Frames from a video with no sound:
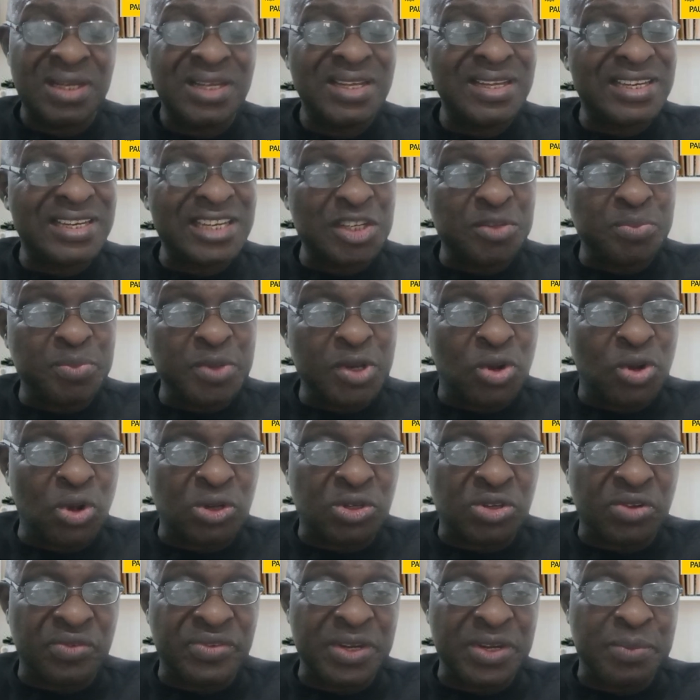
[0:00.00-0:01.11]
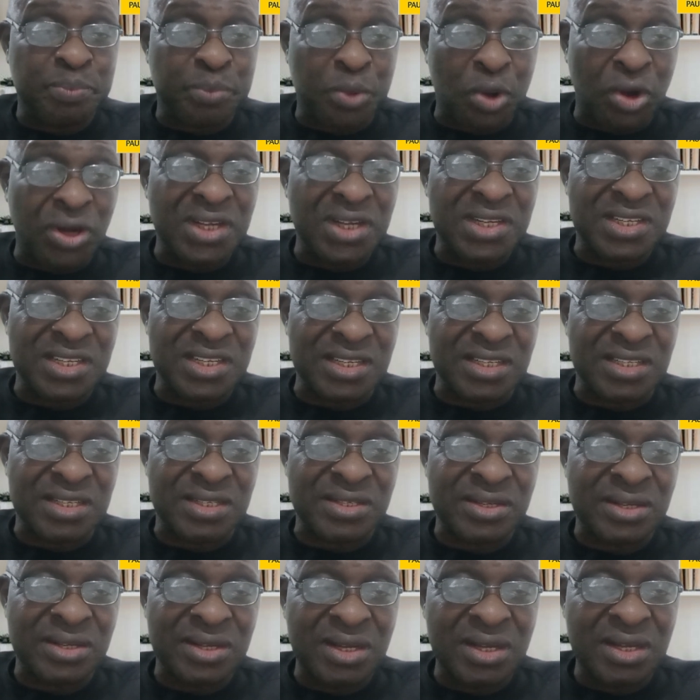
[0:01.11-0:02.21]
It is because of the
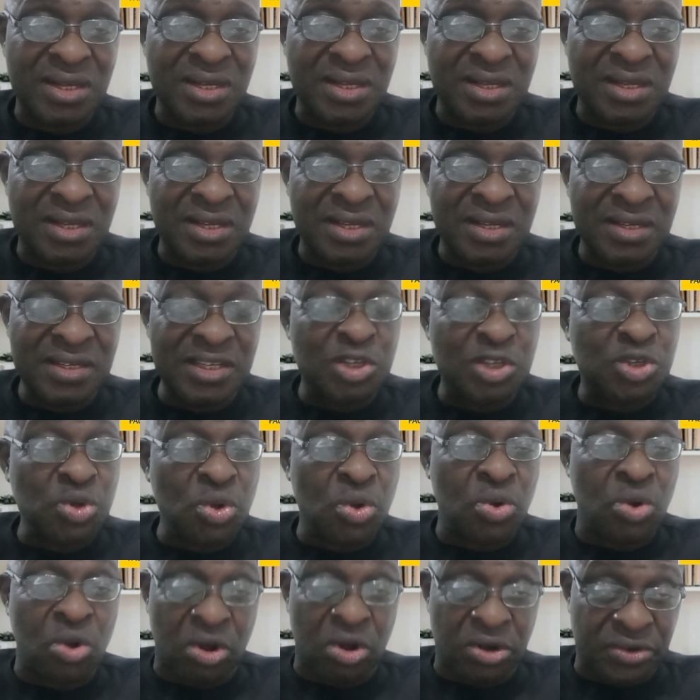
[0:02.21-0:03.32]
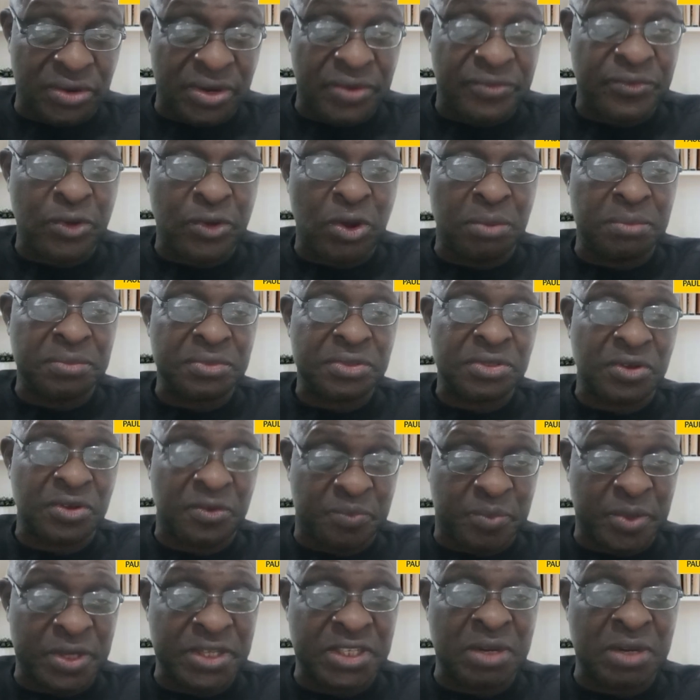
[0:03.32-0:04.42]
policies, the so-called reforms
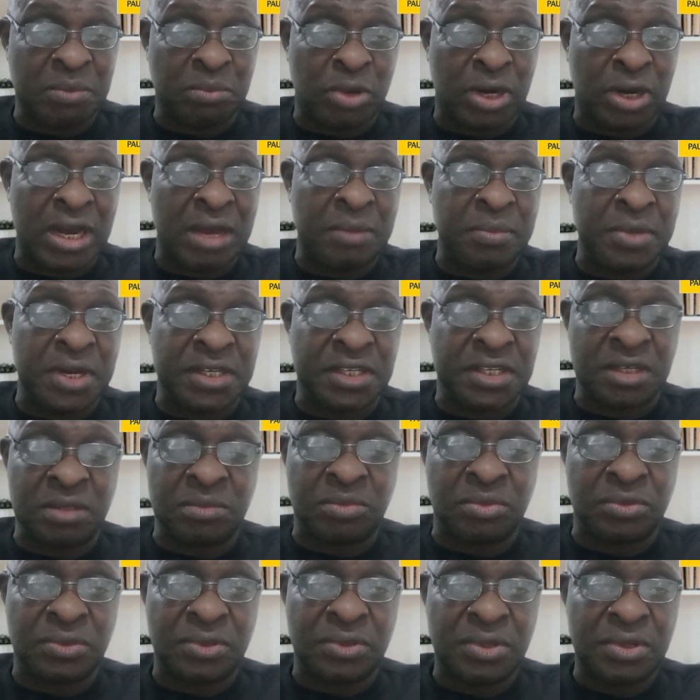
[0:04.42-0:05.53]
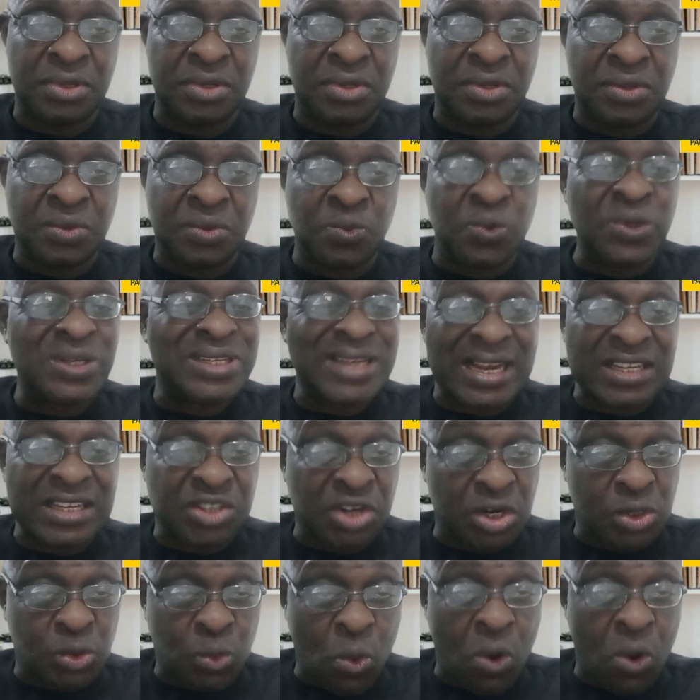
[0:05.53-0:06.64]
of President Bola Ahmed Tinubu, which has
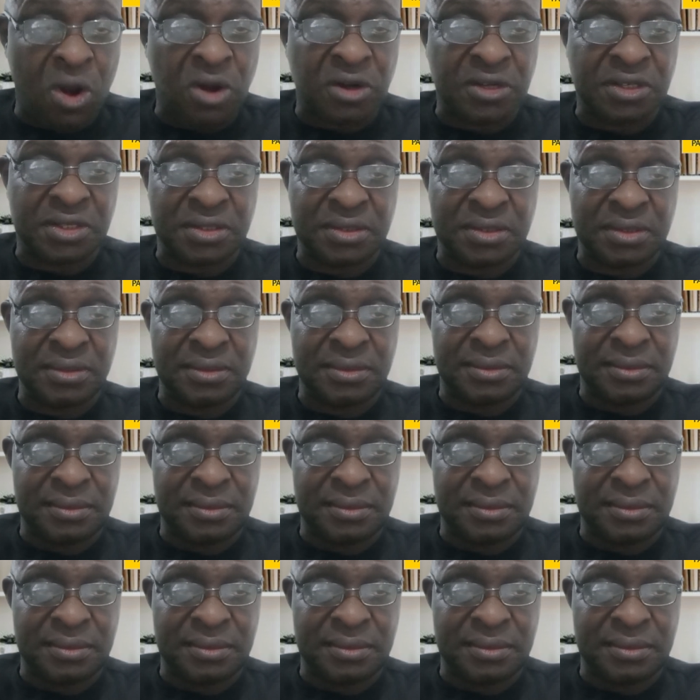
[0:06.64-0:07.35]
not worked.